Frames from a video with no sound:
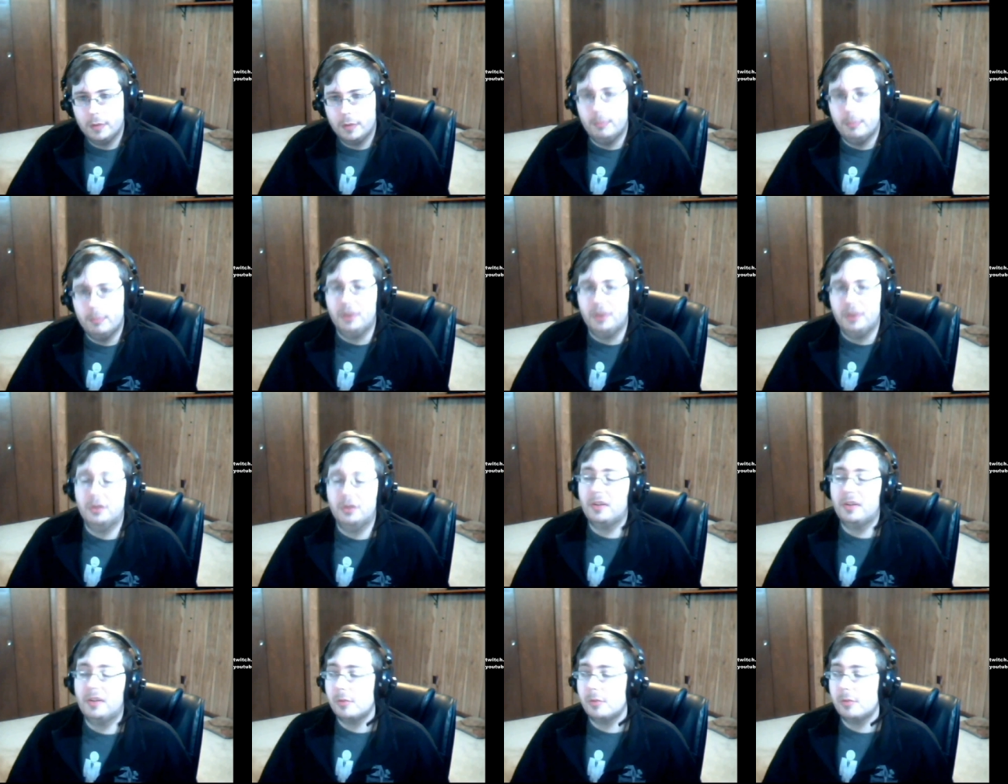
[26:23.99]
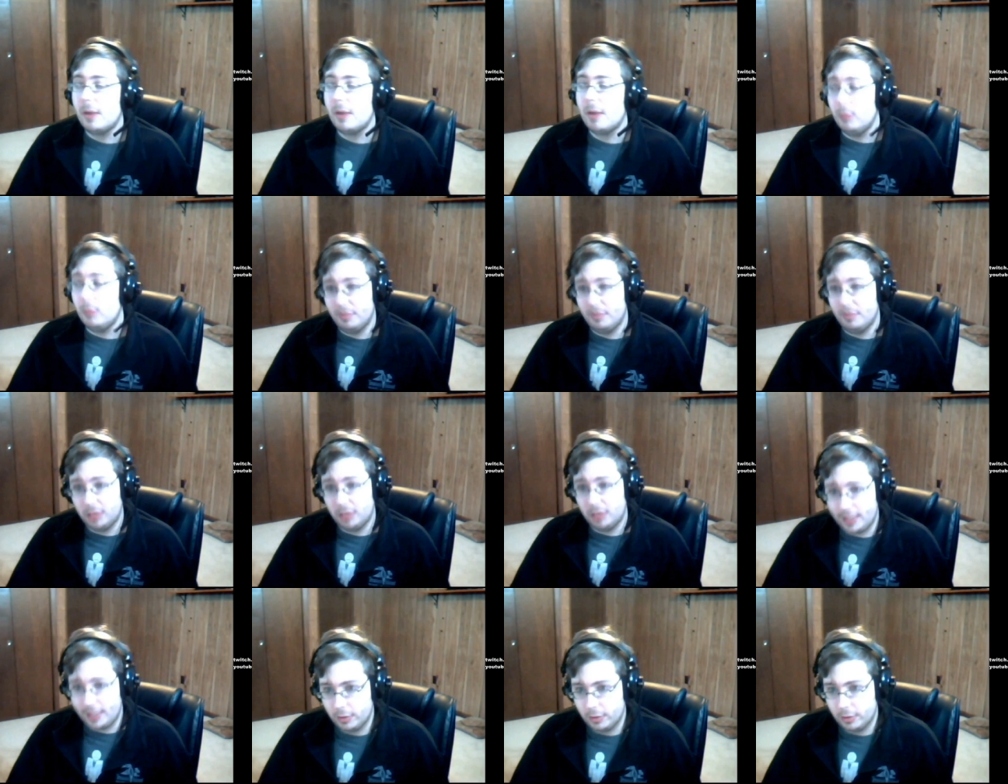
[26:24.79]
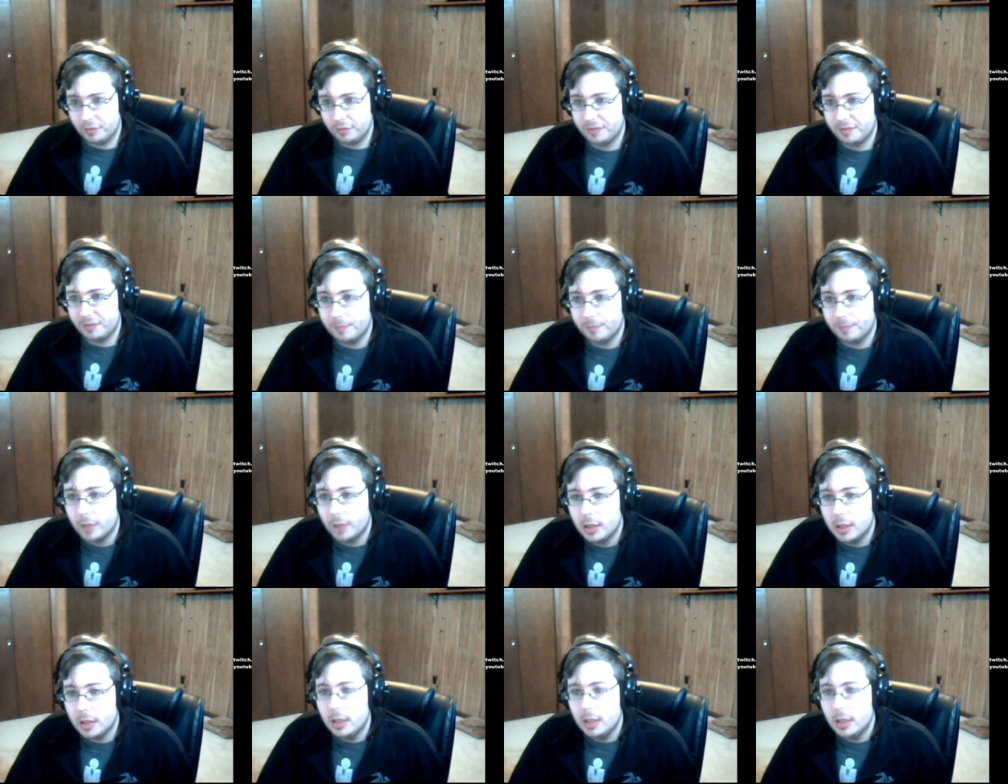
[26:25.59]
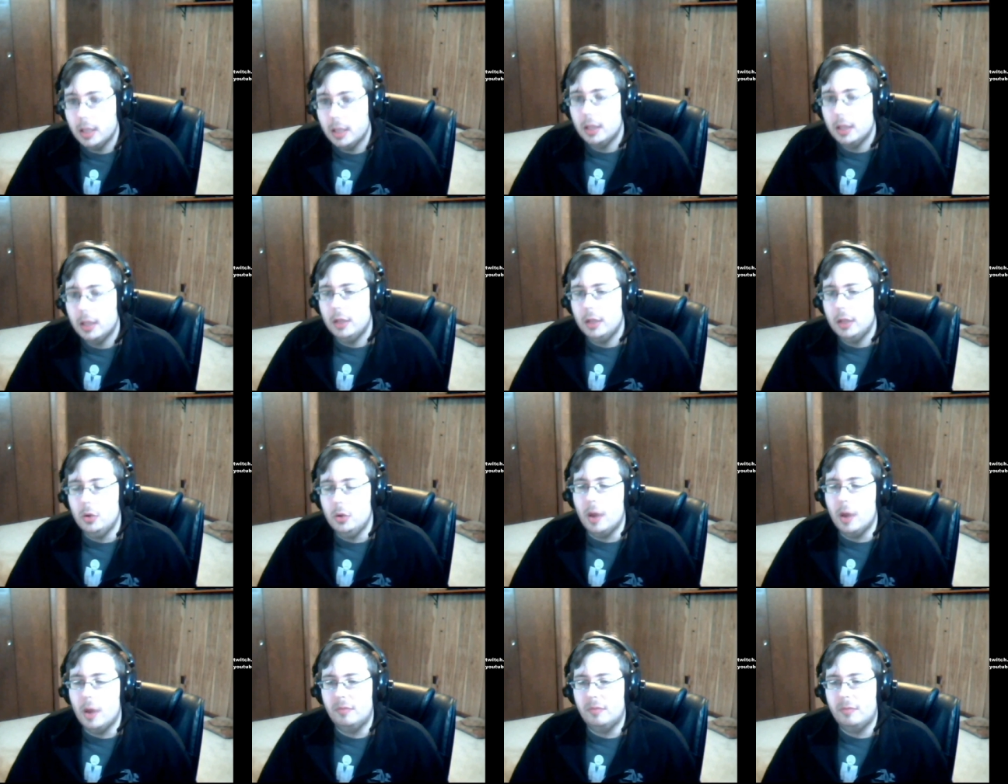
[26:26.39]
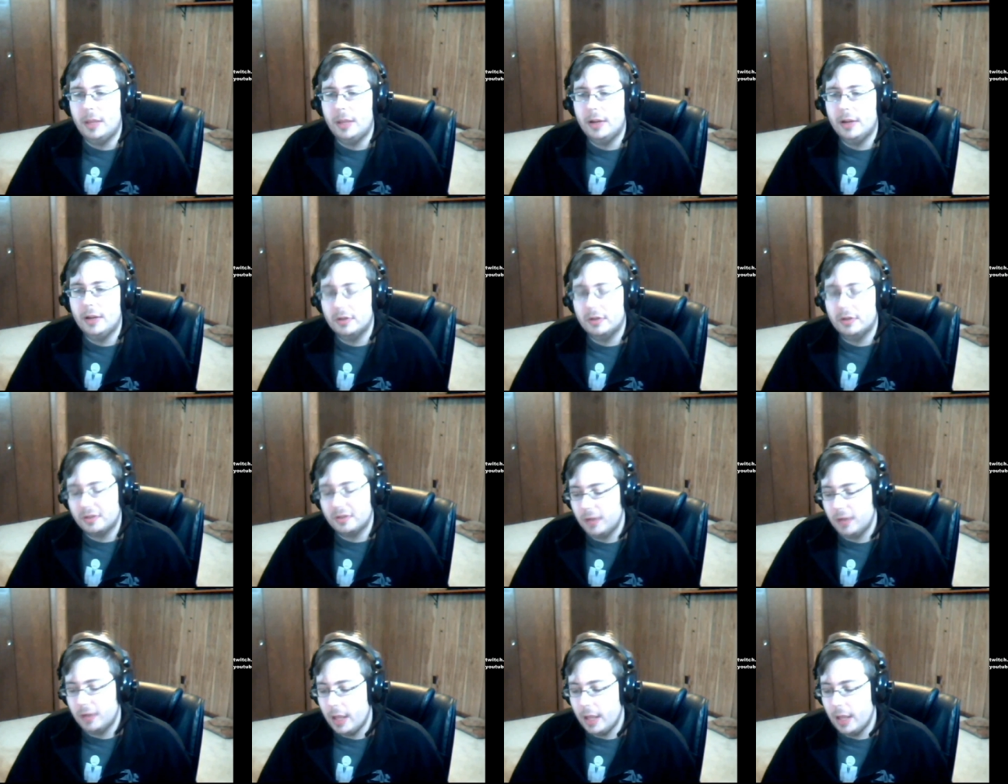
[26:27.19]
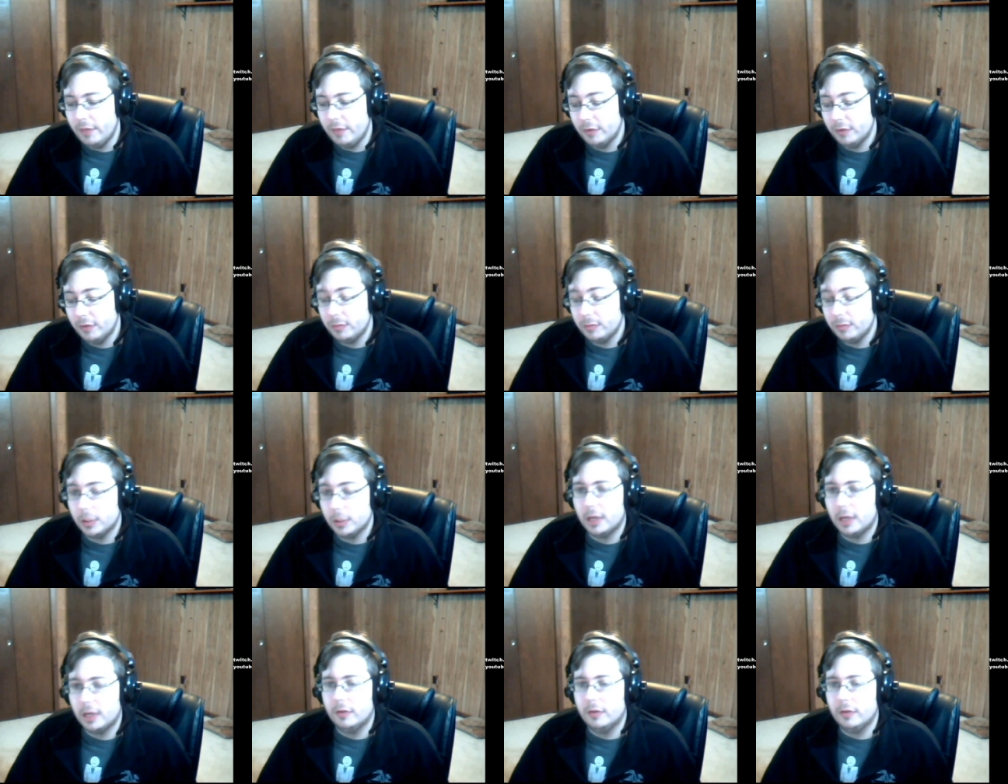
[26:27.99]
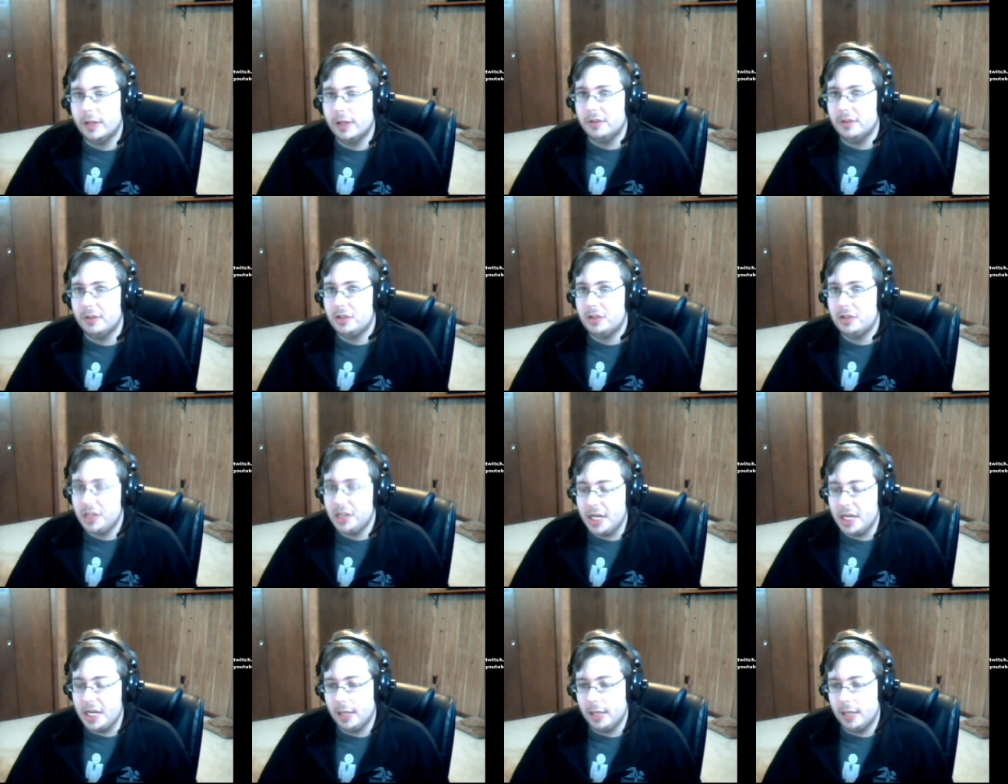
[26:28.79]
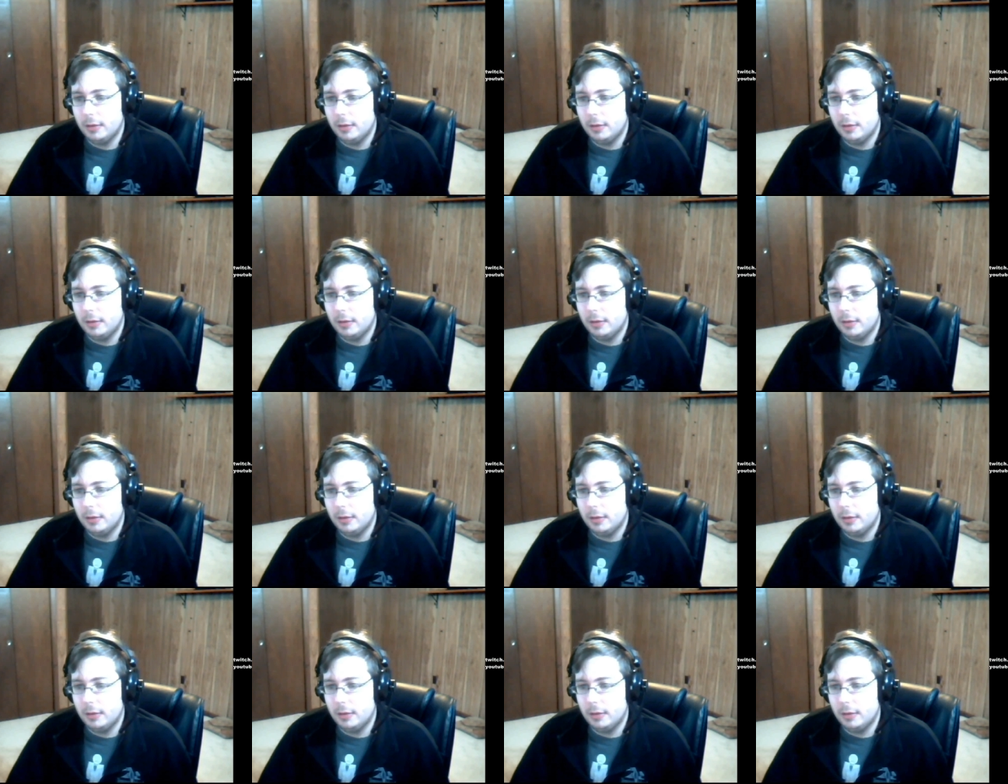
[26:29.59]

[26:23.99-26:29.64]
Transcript: But you also have a problem with players. You have players, the first one we're going to cover is cheating.